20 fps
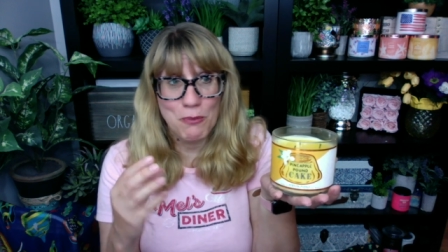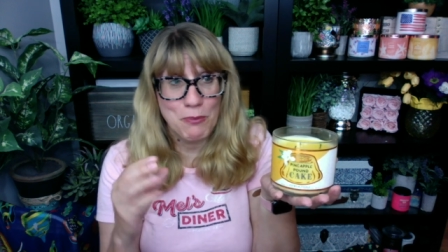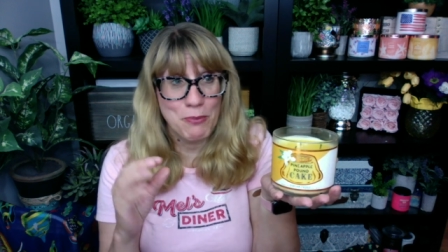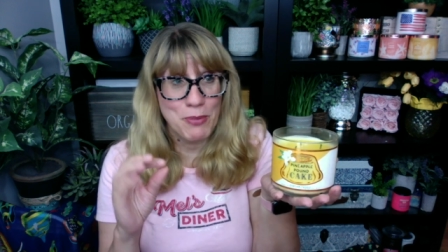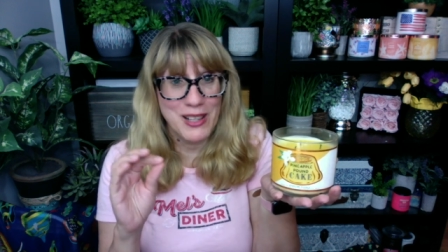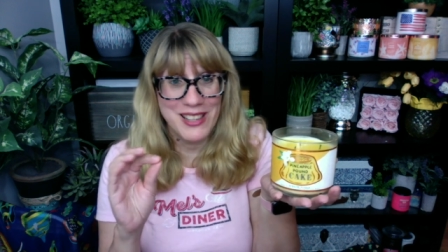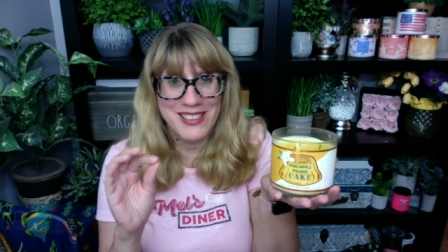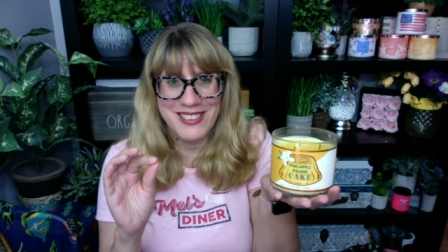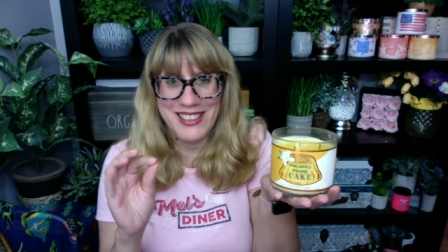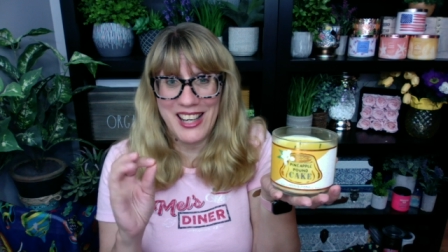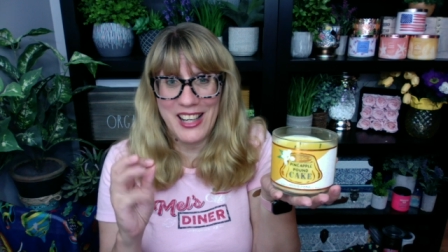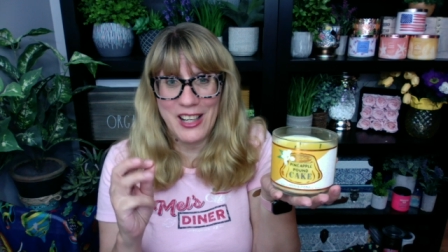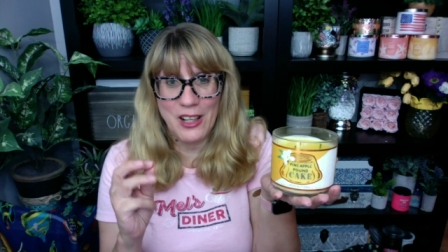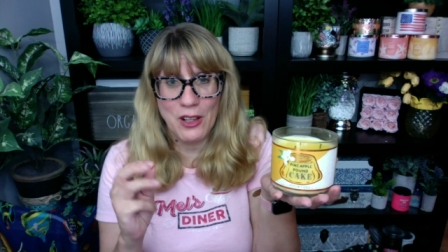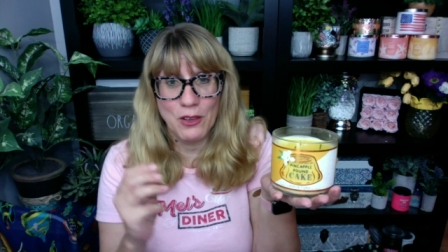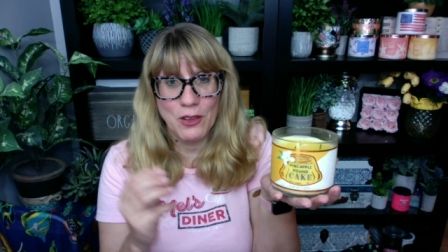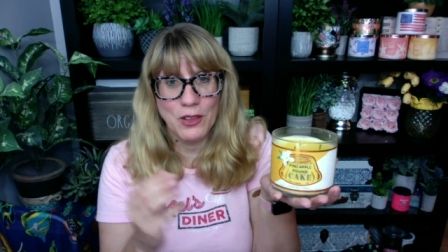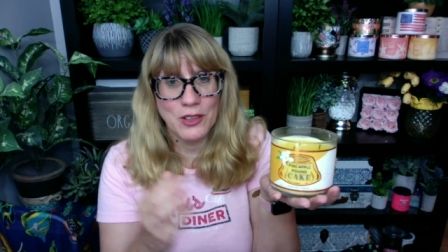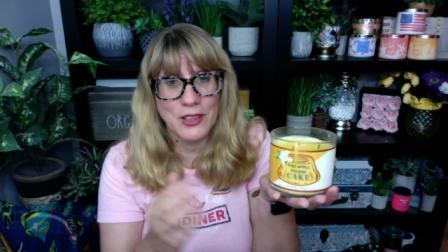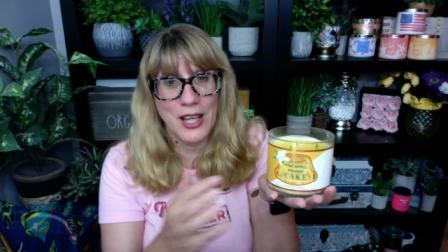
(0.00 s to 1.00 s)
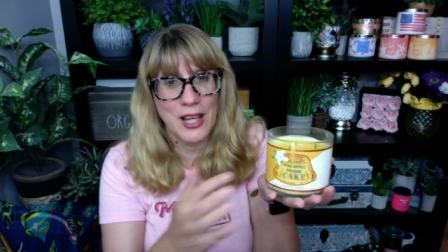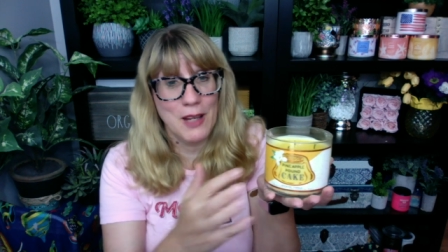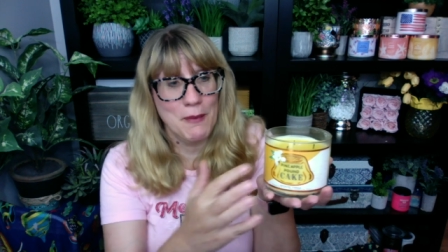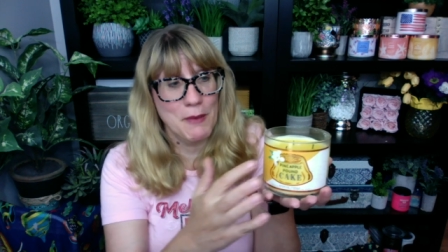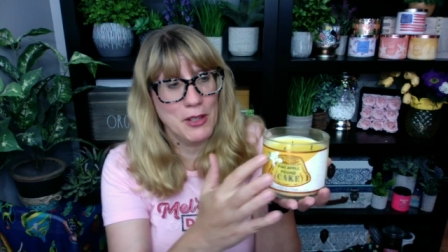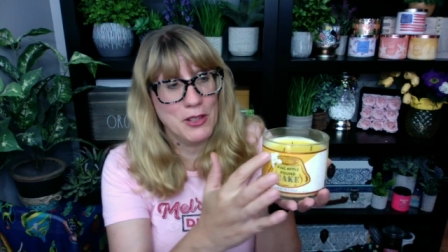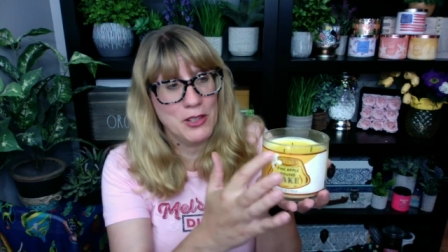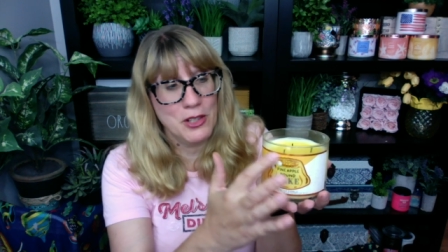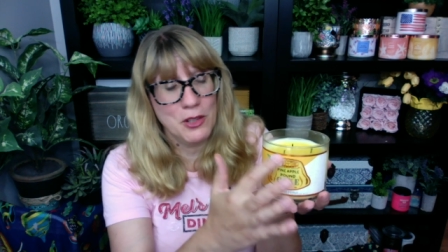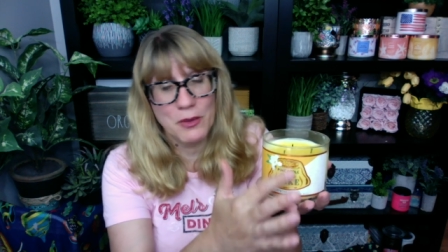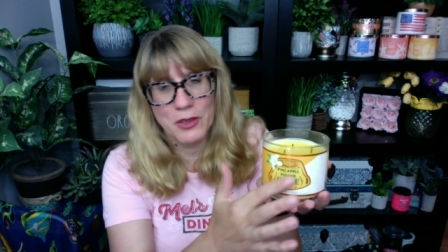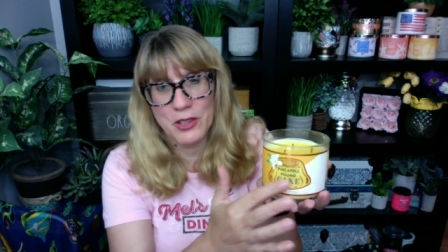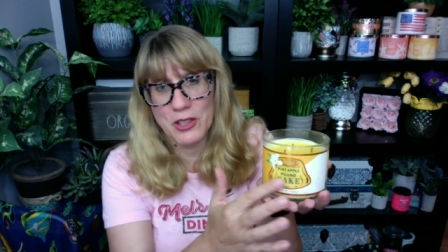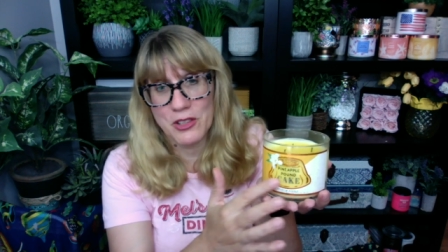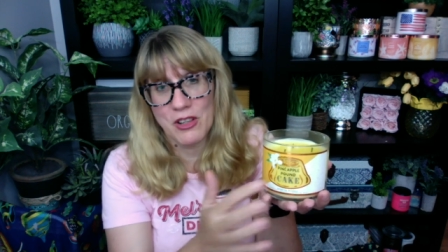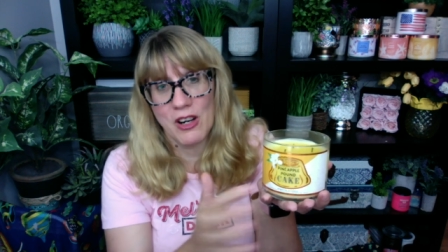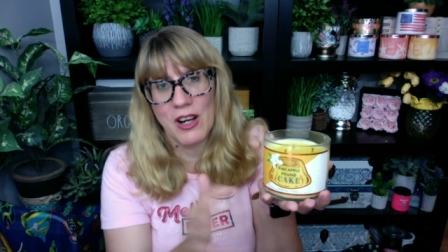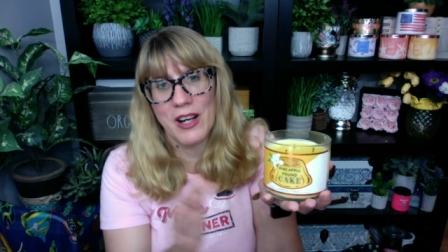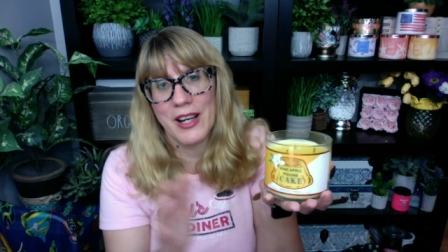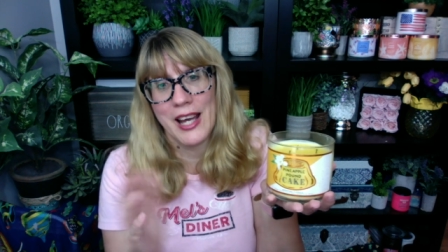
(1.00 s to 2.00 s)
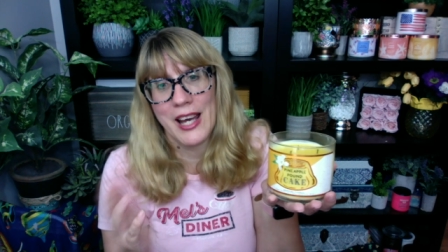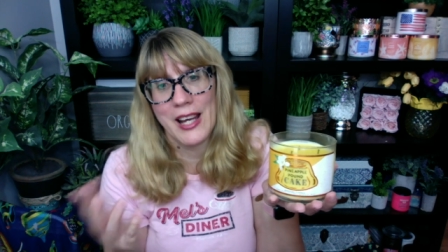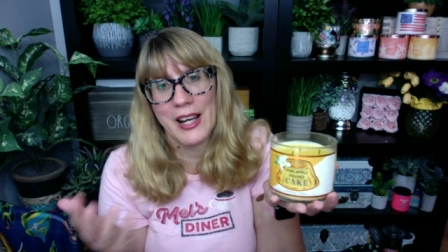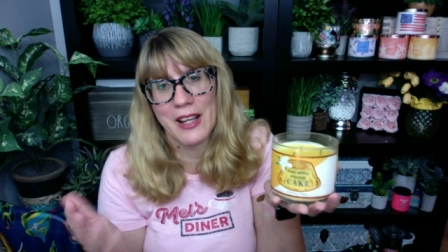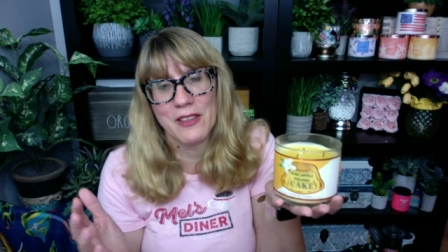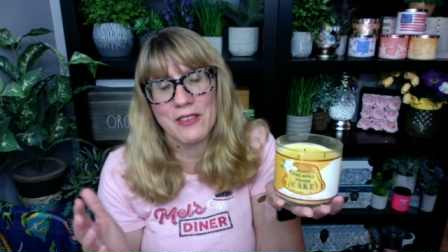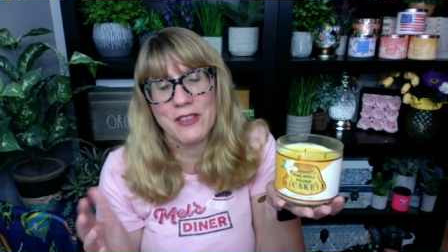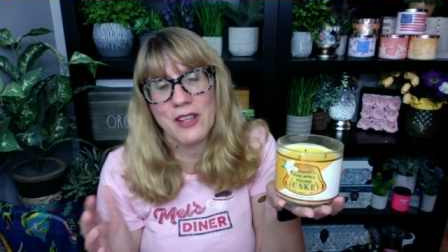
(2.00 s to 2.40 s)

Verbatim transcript: but it's kind of old-timey too with the drawing on it.